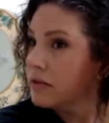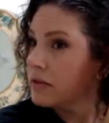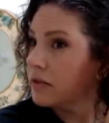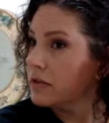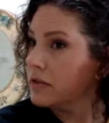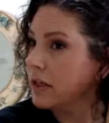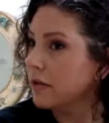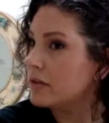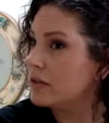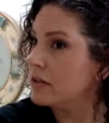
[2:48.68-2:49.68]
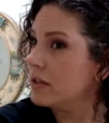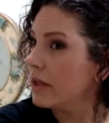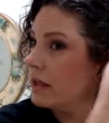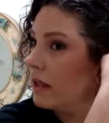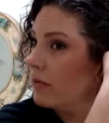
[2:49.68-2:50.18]
So see how it's just
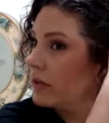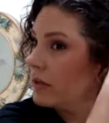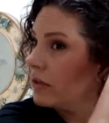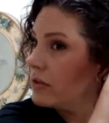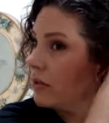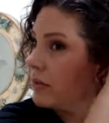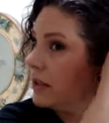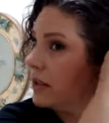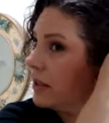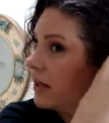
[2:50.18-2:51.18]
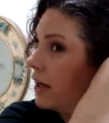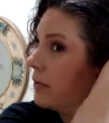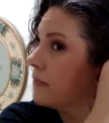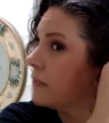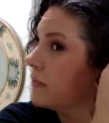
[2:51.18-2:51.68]
hanging down right there? So I'm picking that
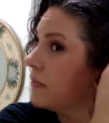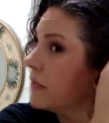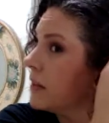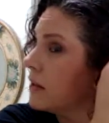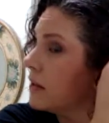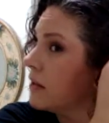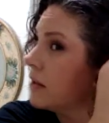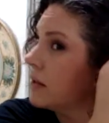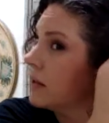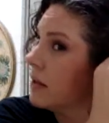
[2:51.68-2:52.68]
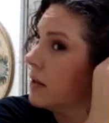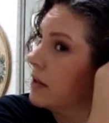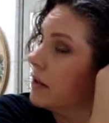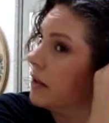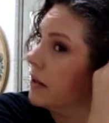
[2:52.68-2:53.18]
up,
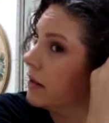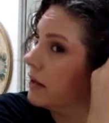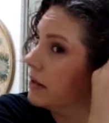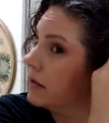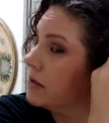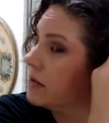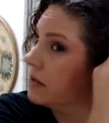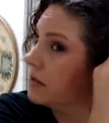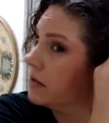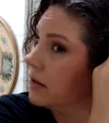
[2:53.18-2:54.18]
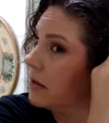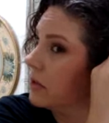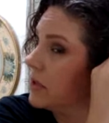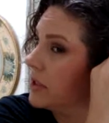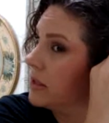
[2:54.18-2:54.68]
and then
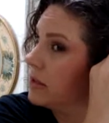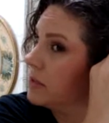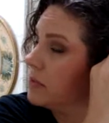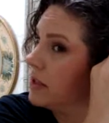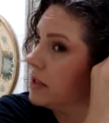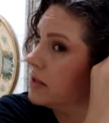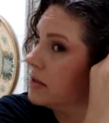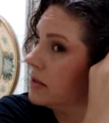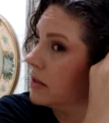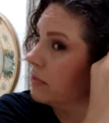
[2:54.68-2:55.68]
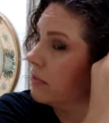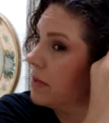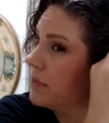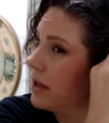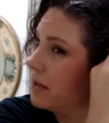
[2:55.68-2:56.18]
I'm picking this piece
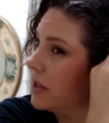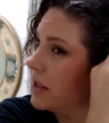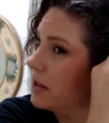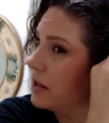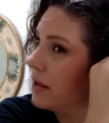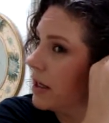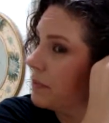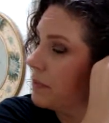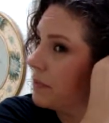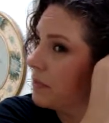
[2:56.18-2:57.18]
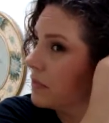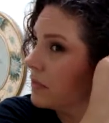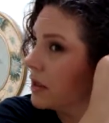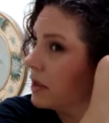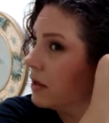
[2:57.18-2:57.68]
right behind my ear up.
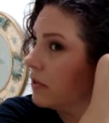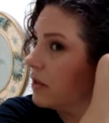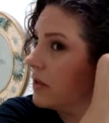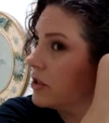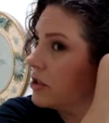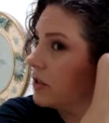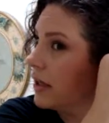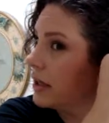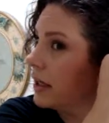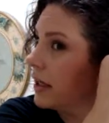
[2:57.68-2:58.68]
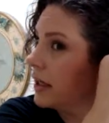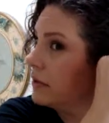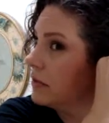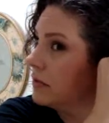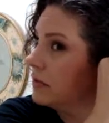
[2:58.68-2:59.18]
I want to make sure I
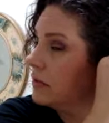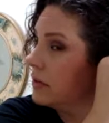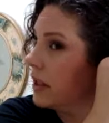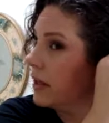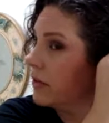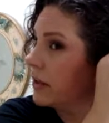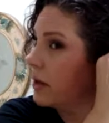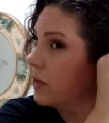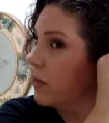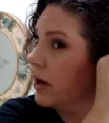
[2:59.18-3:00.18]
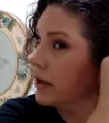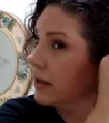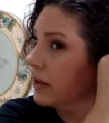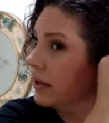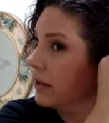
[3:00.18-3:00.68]
get the hair that I
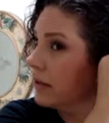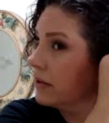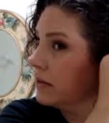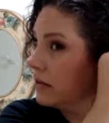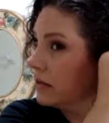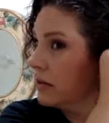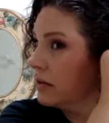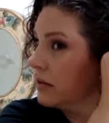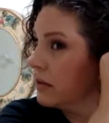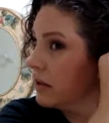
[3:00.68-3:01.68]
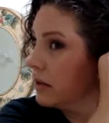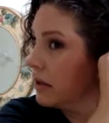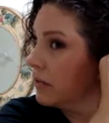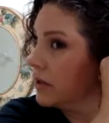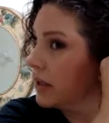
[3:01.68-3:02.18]
want in there.
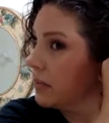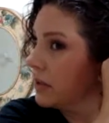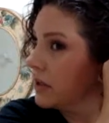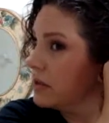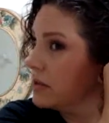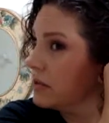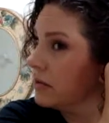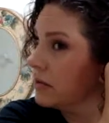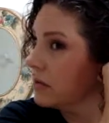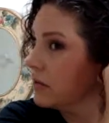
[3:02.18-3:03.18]
I don't want that piece.